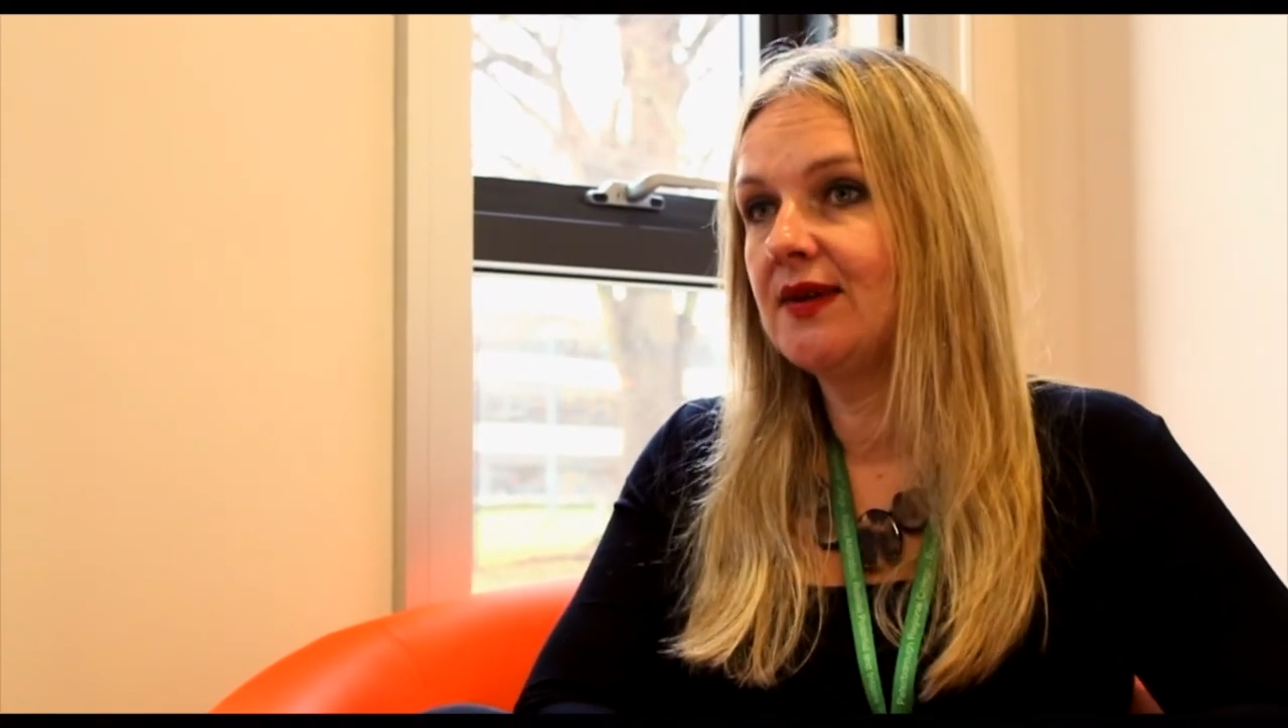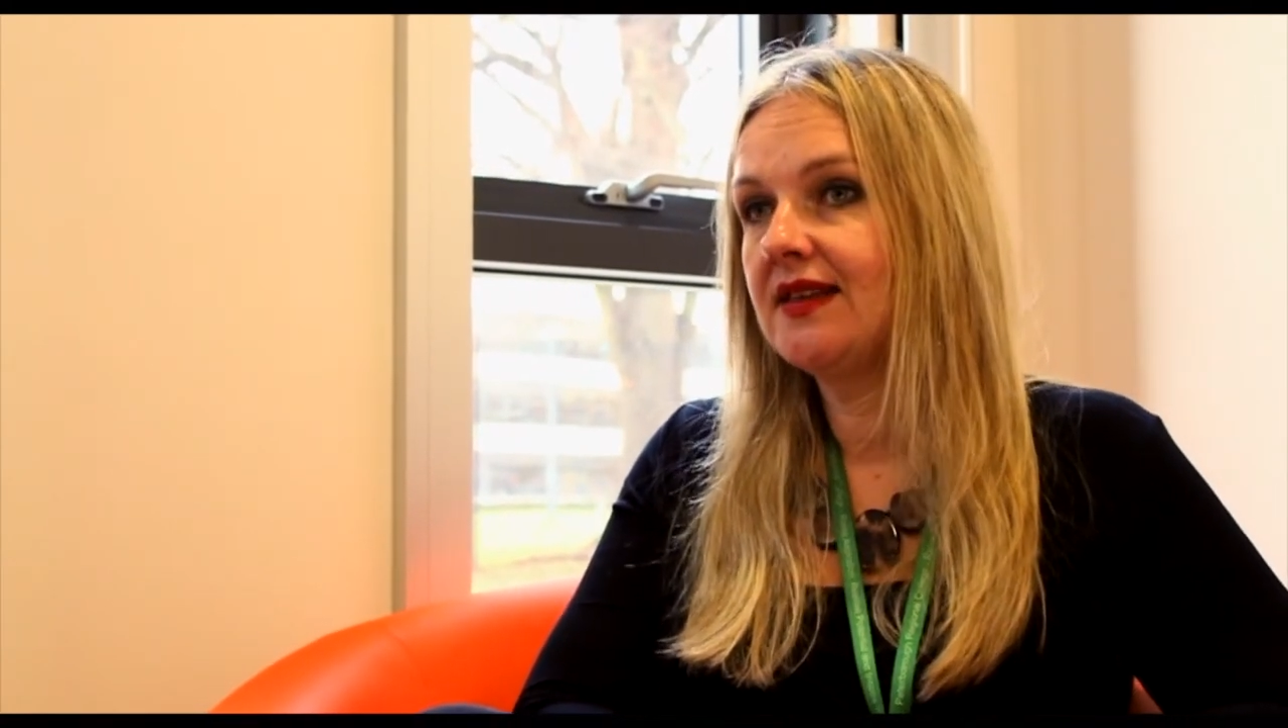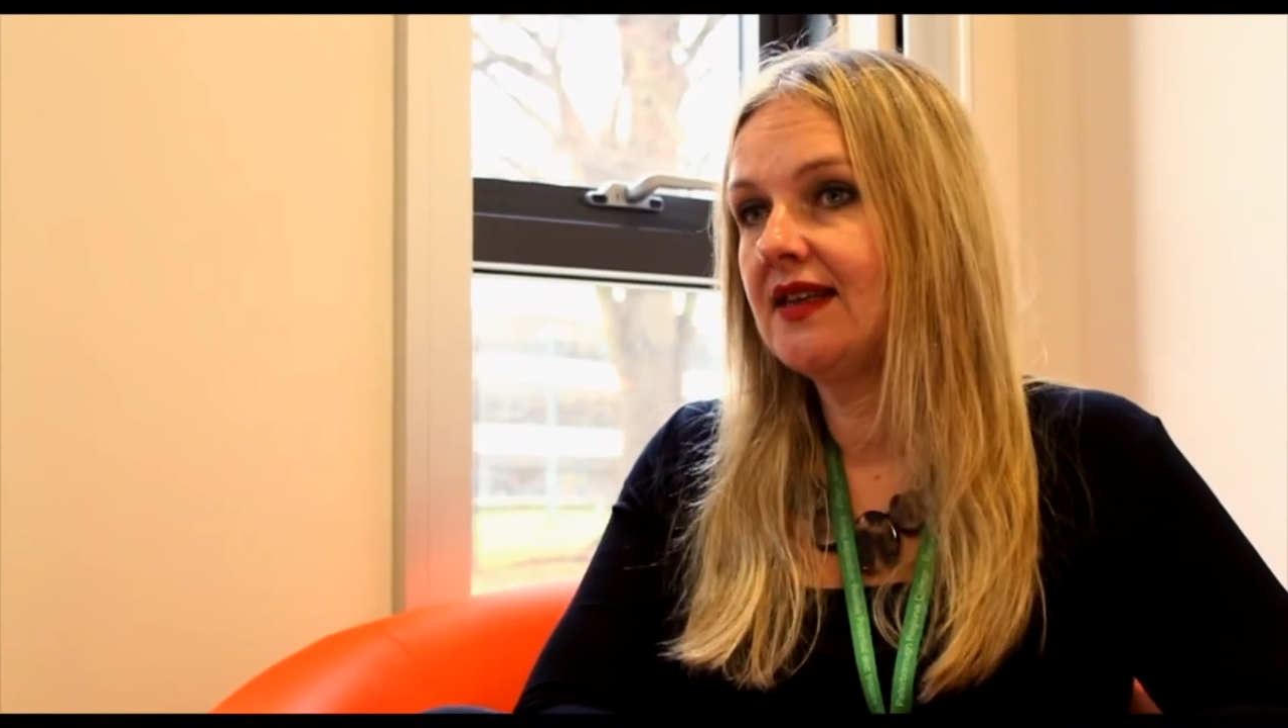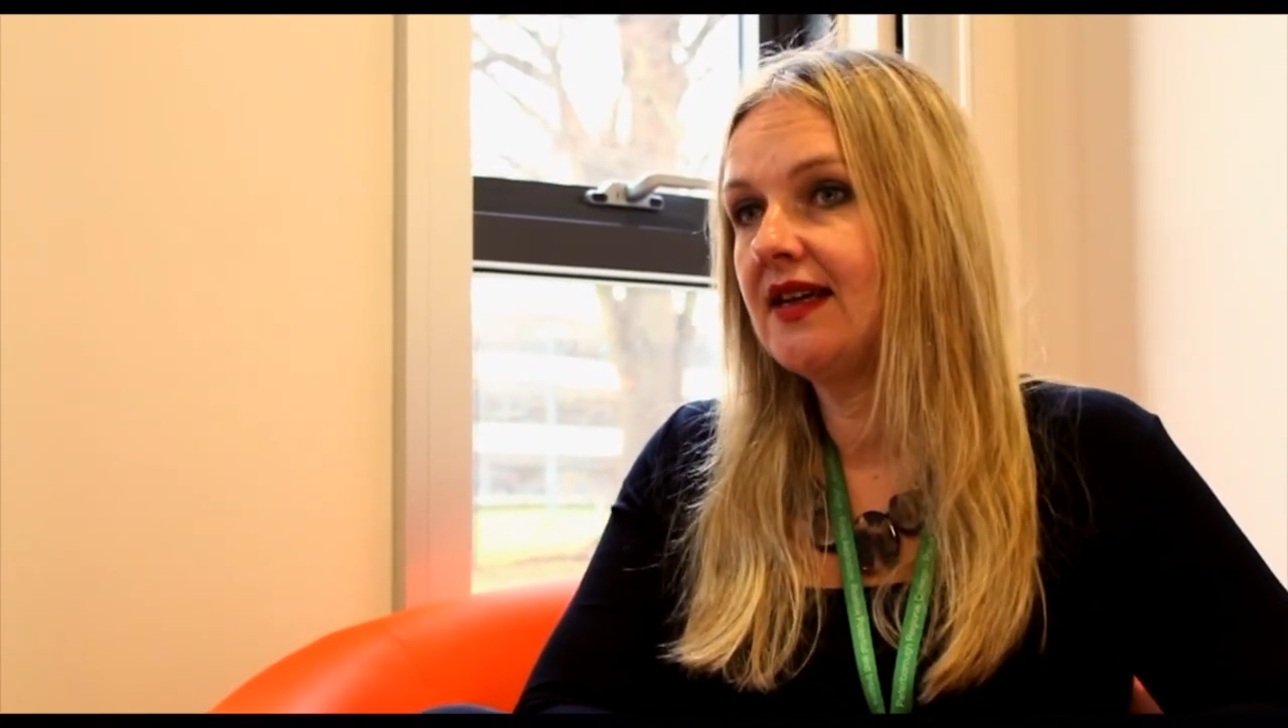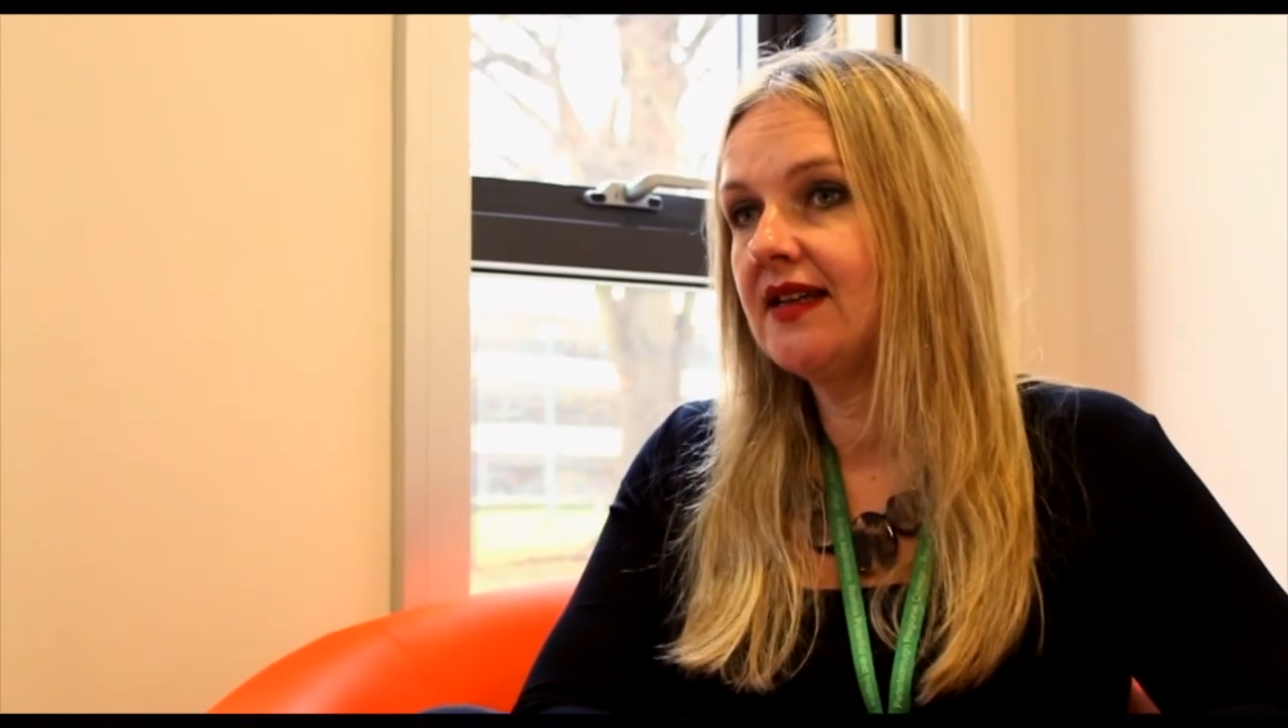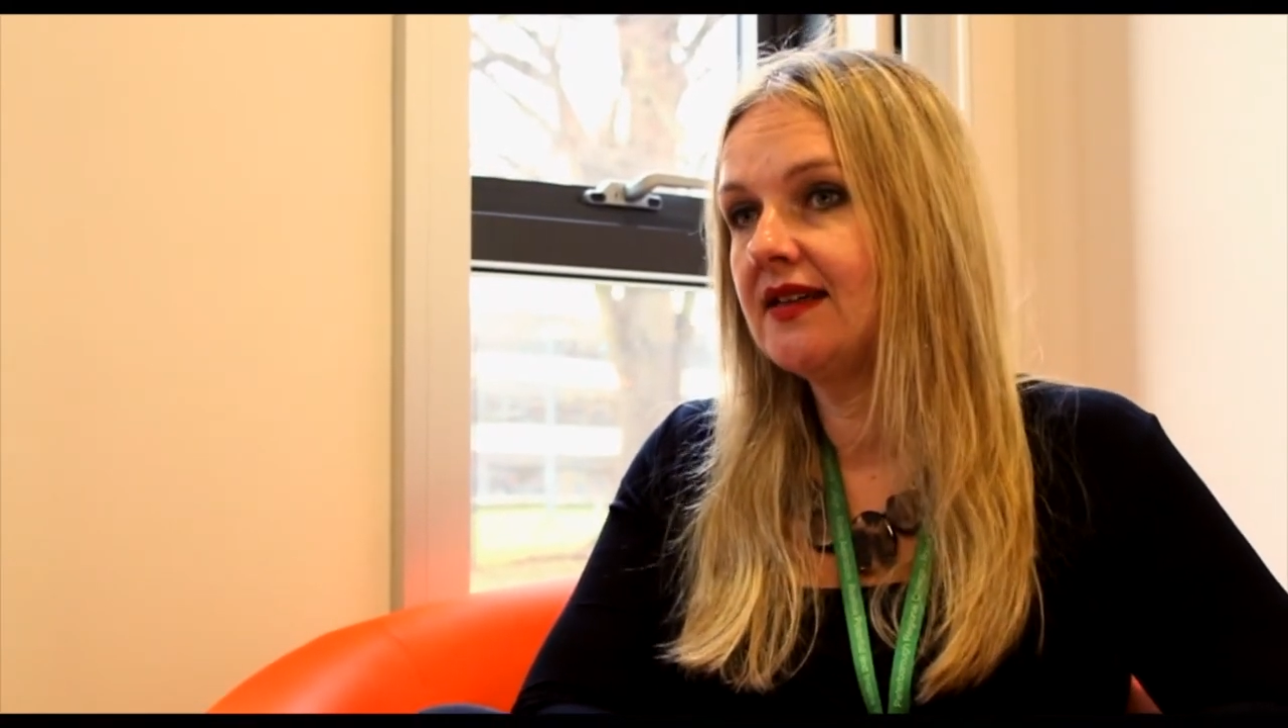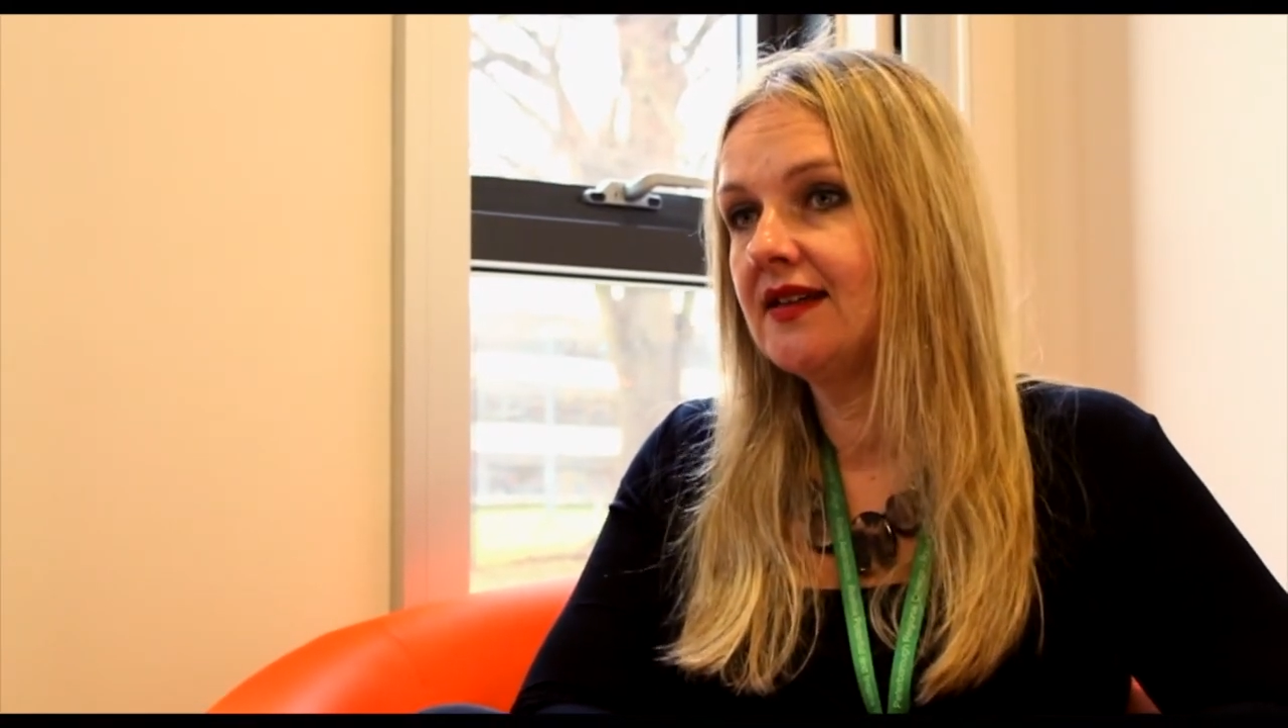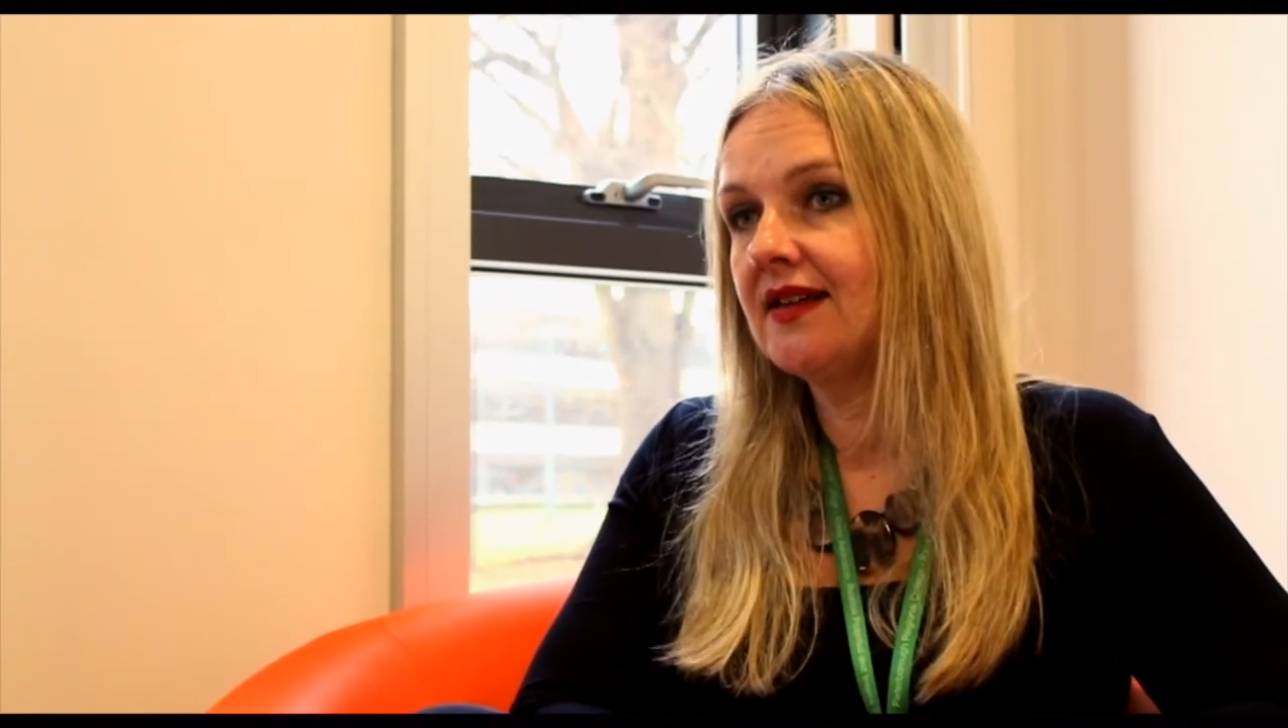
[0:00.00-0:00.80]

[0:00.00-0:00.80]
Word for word: within,